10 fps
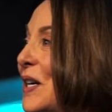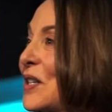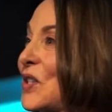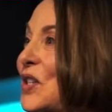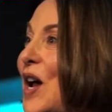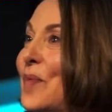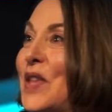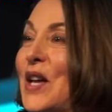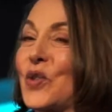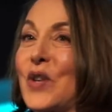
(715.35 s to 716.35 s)
stop
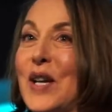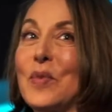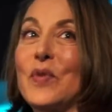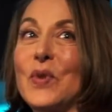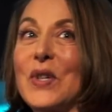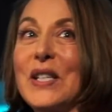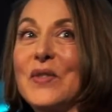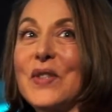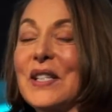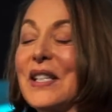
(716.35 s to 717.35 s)
that train before it
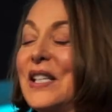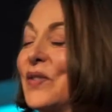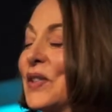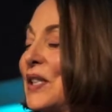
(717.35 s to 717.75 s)
even